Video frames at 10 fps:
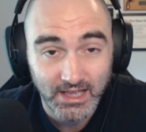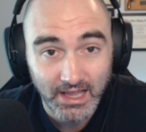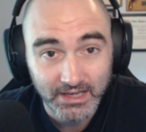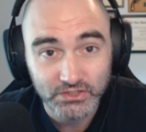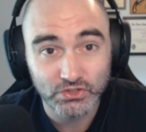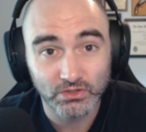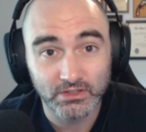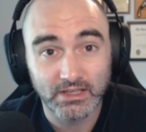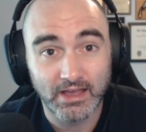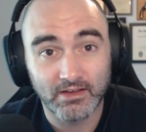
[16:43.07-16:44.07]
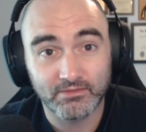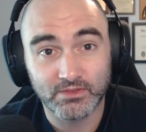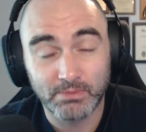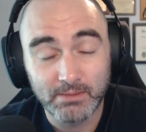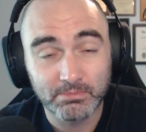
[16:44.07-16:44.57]
actually have
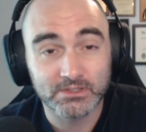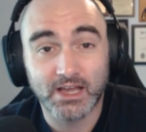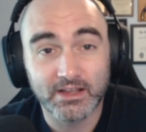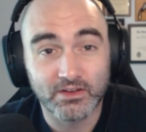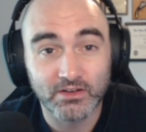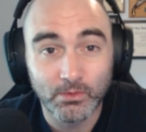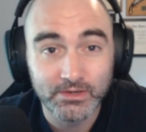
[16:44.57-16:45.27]
the paper tiger go